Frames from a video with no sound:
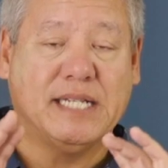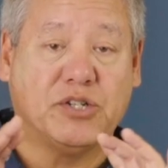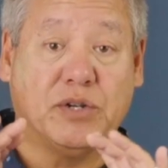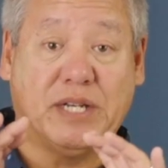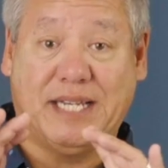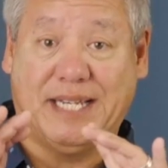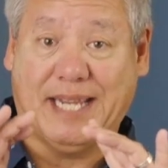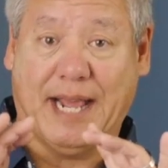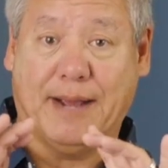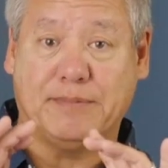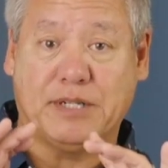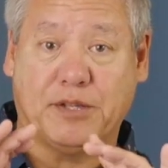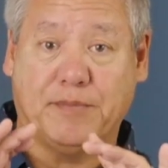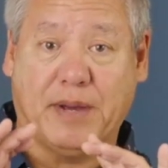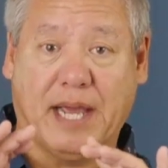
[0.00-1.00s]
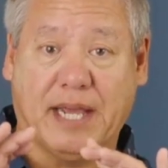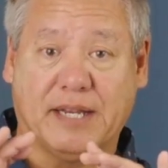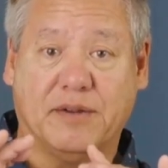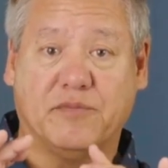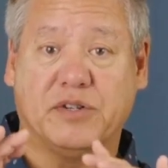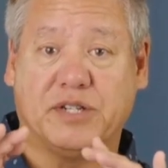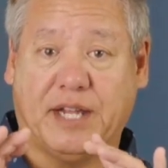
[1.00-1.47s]
so it damps the
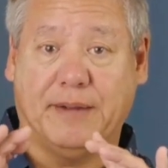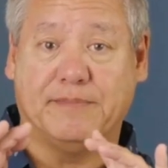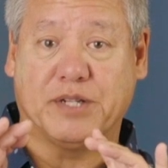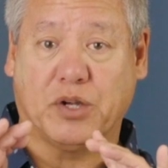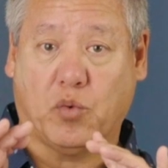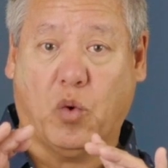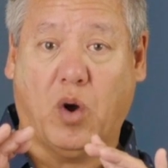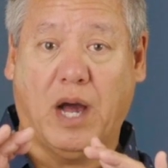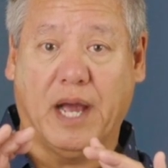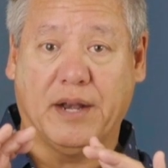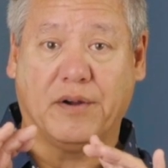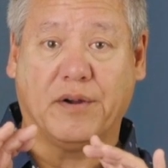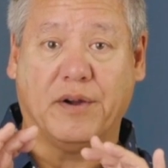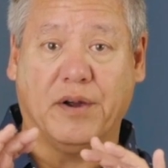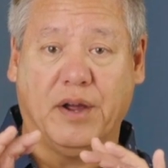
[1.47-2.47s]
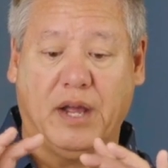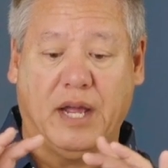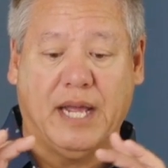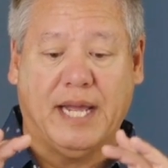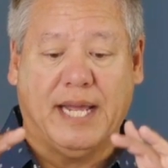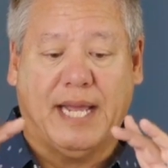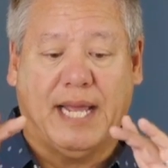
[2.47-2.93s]
magnet, which keeps it quieter.
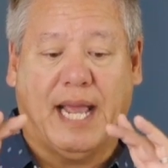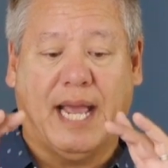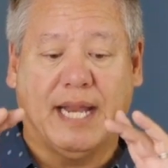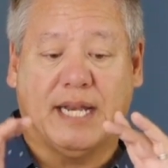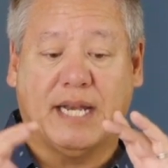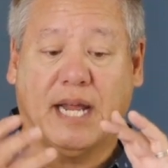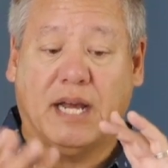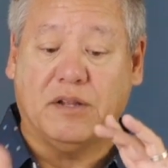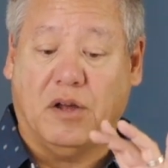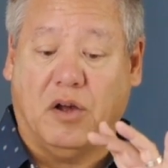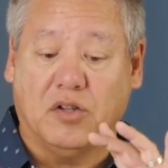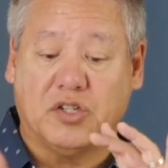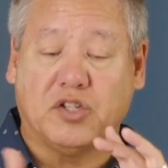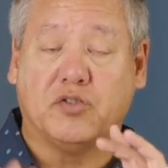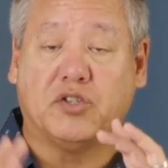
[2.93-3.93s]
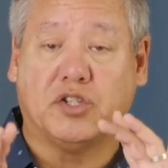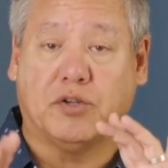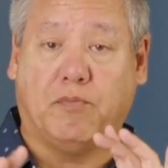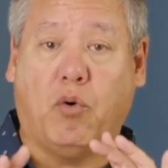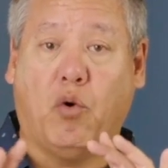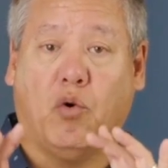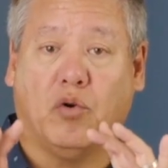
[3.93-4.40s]
And it also
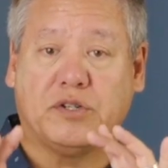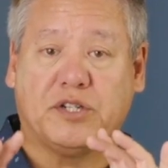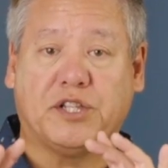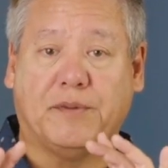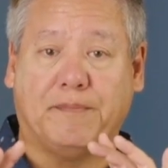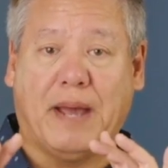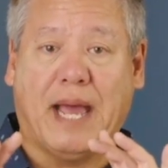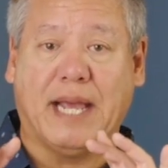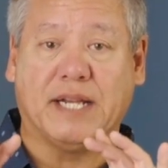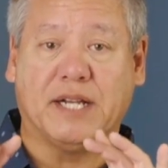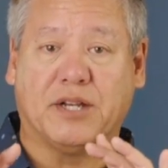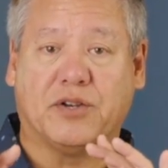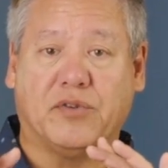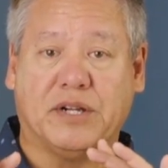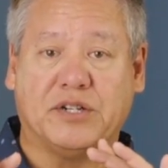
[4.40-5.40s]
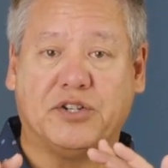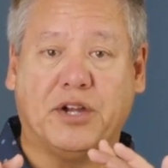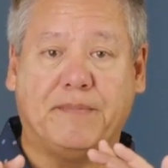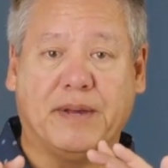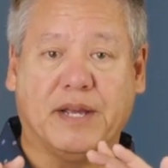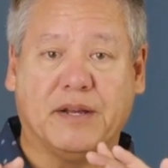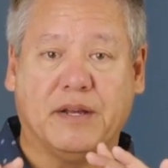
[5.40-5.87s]
supports the magnet during
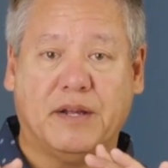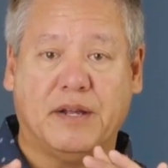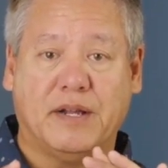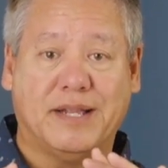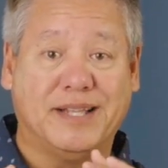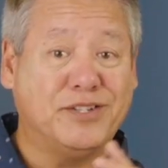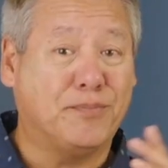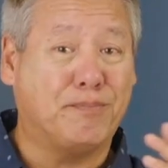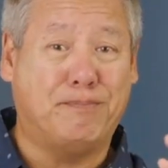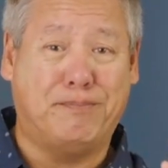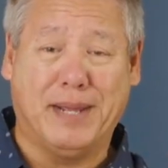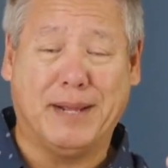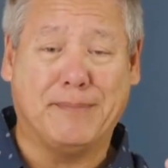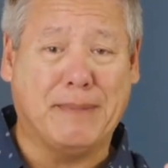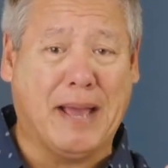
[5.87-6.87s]
shipping. These are big